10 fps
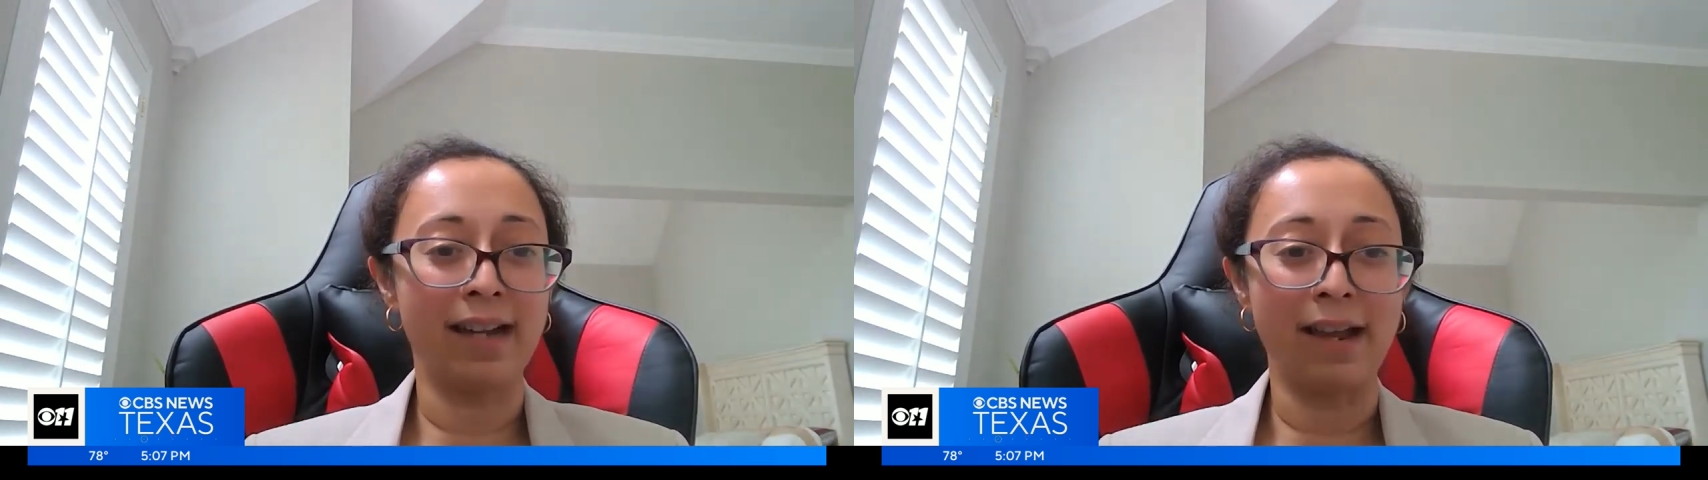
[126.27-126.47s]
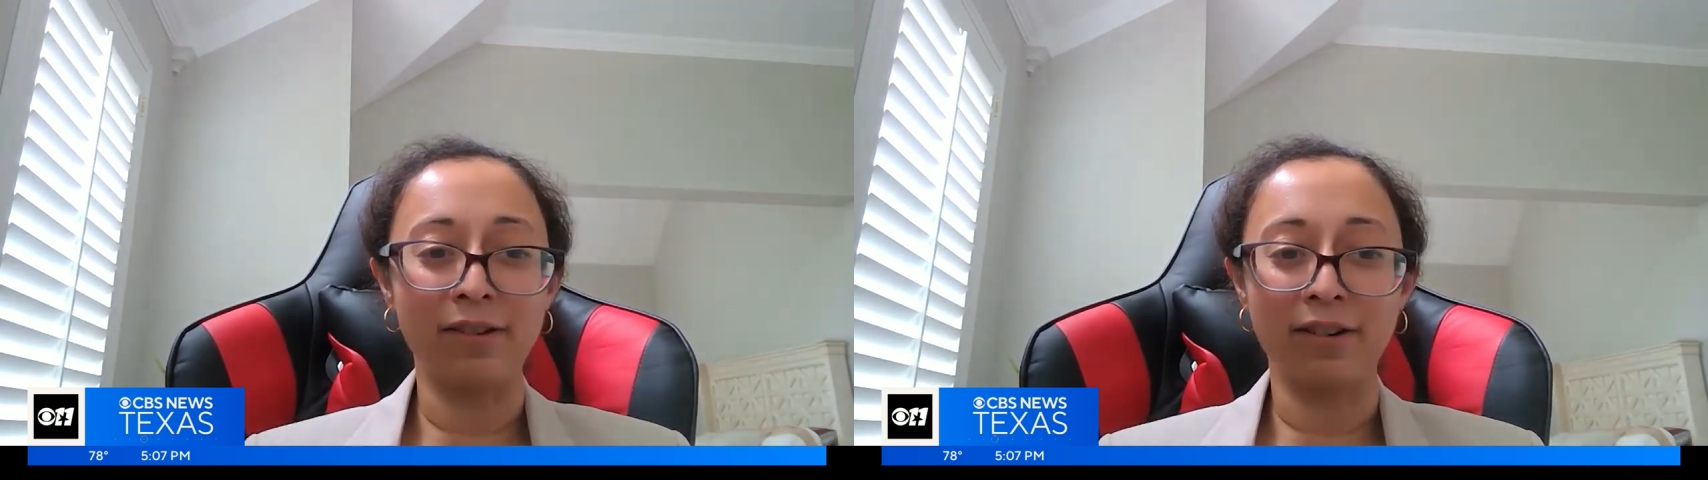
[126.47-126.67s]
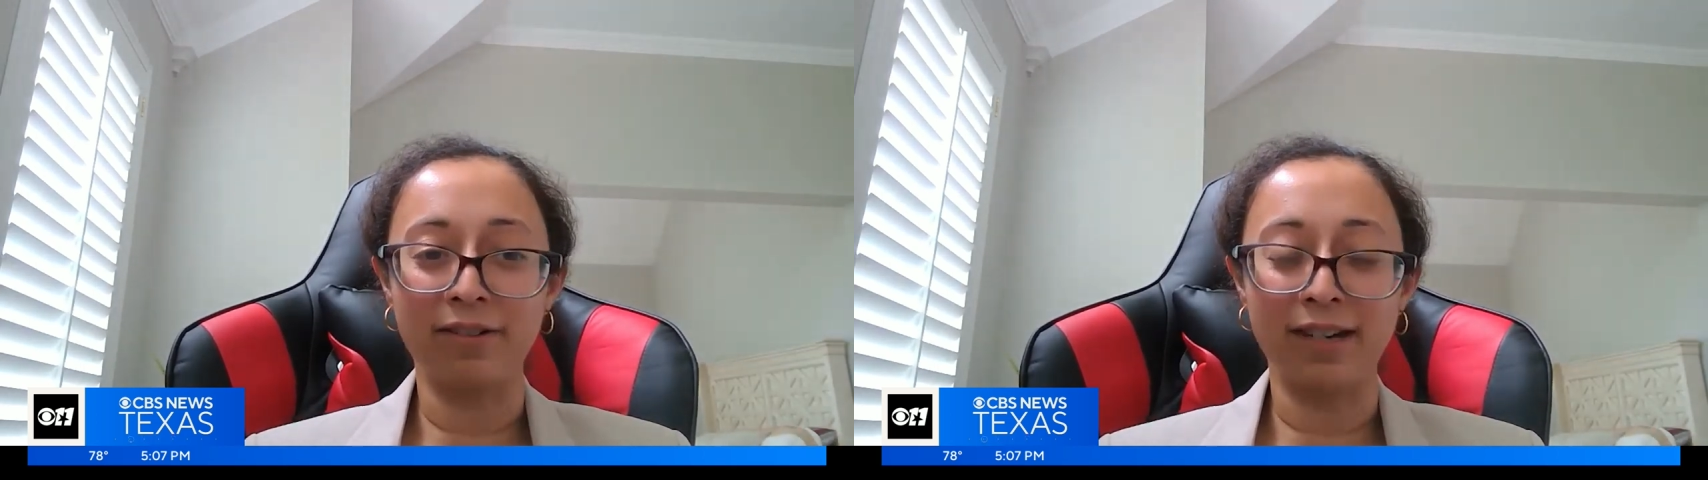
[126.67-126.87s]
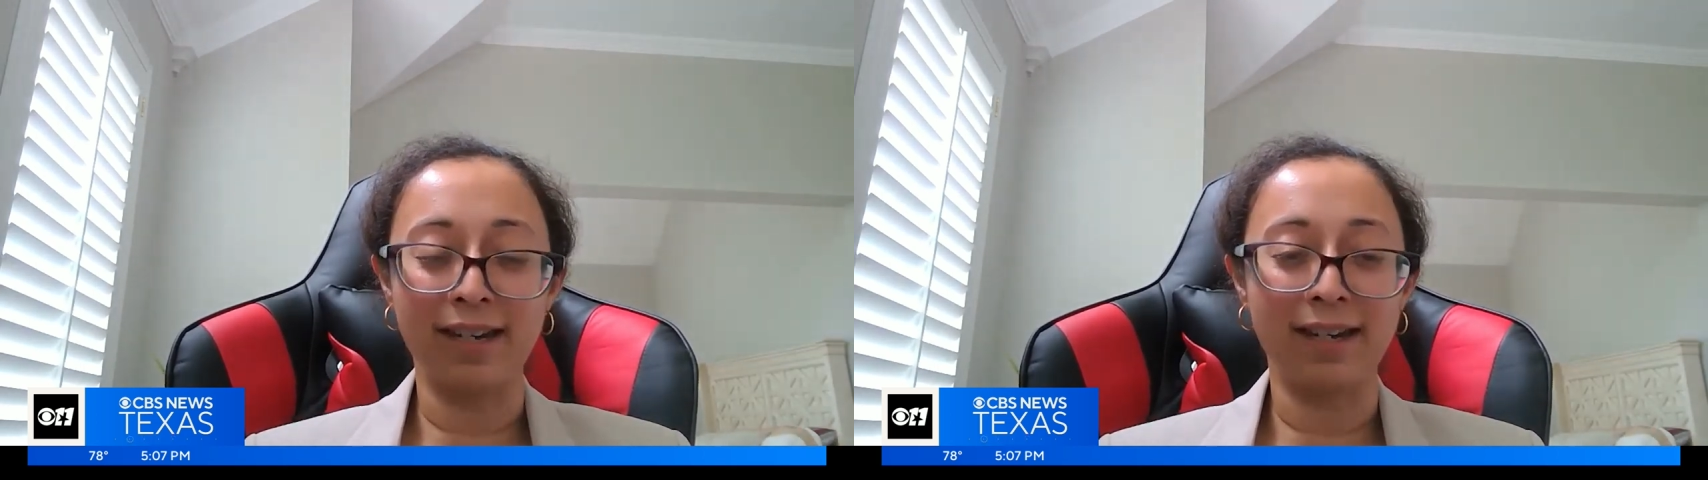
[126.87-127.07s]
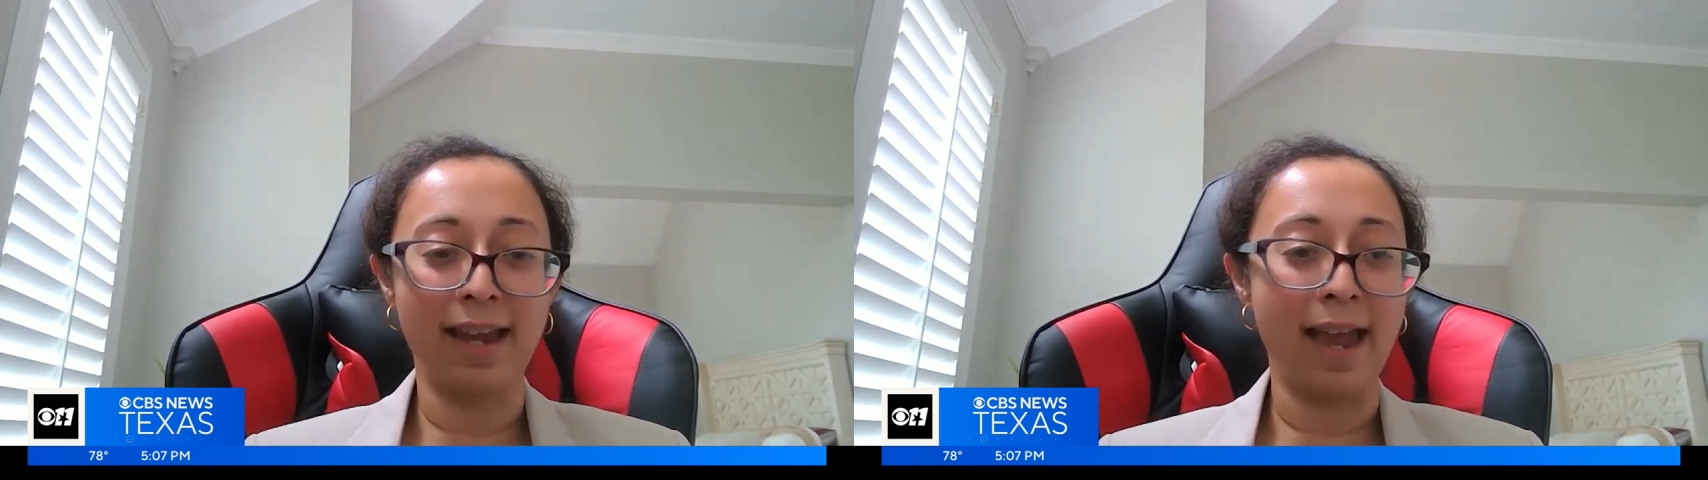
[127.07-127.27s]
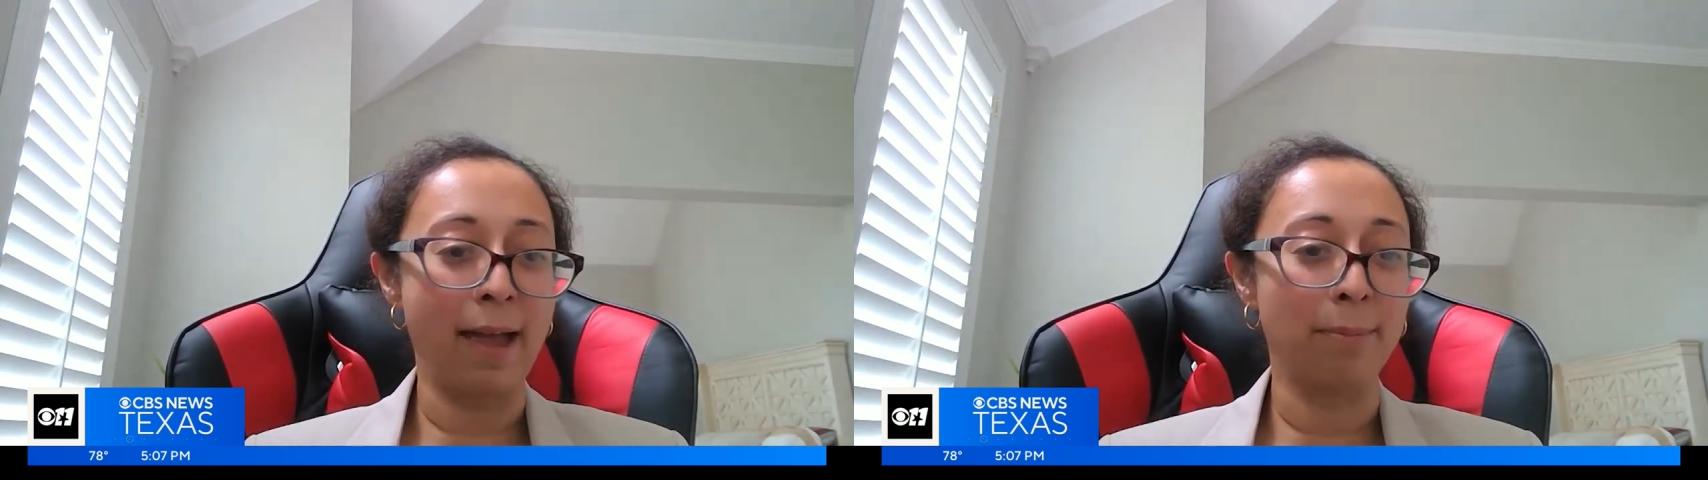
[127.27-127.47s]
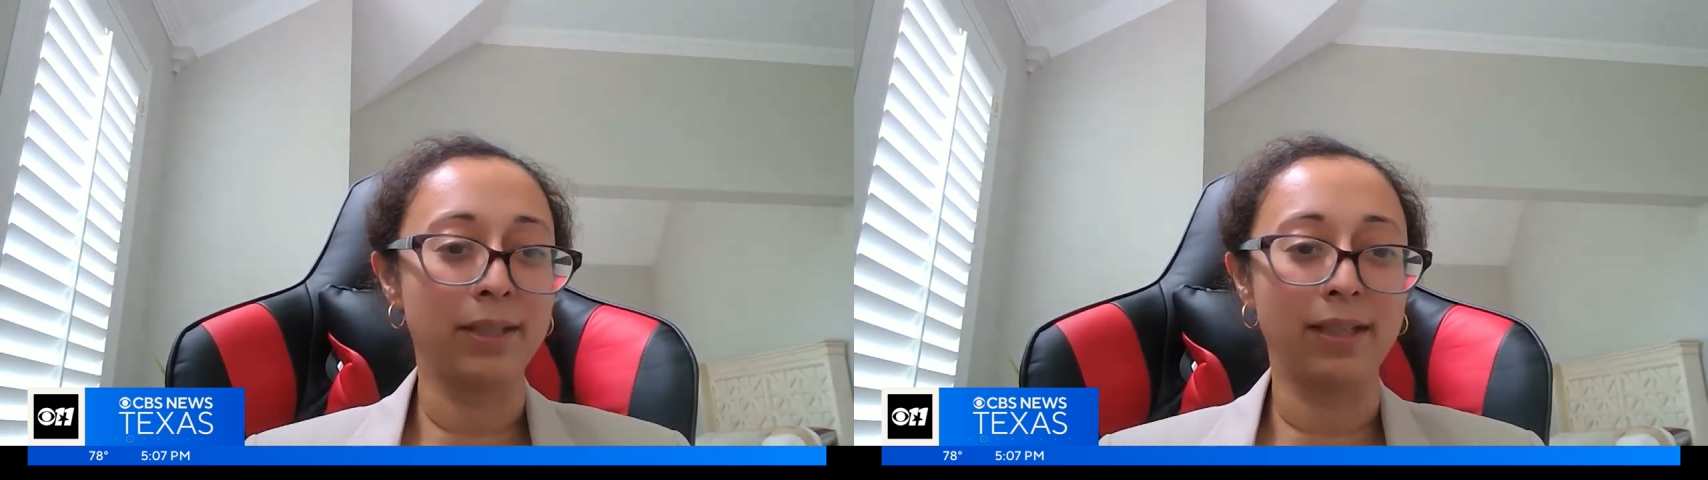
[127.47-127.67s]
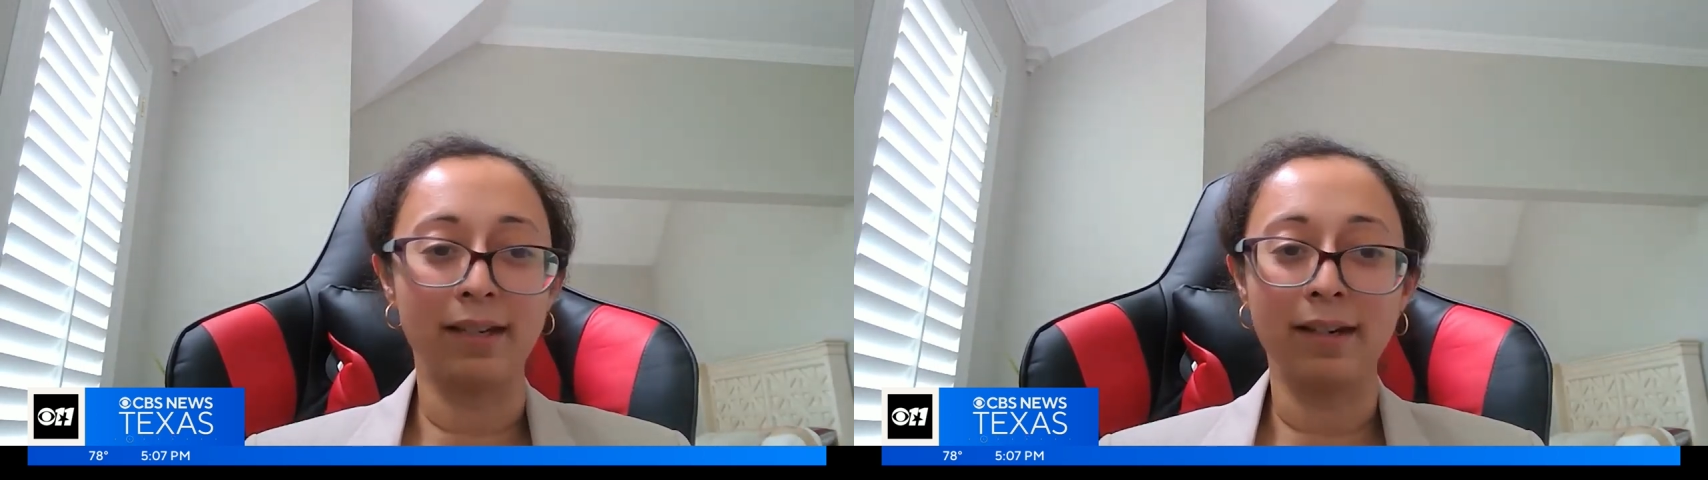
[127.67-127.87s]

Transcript: downloading apps.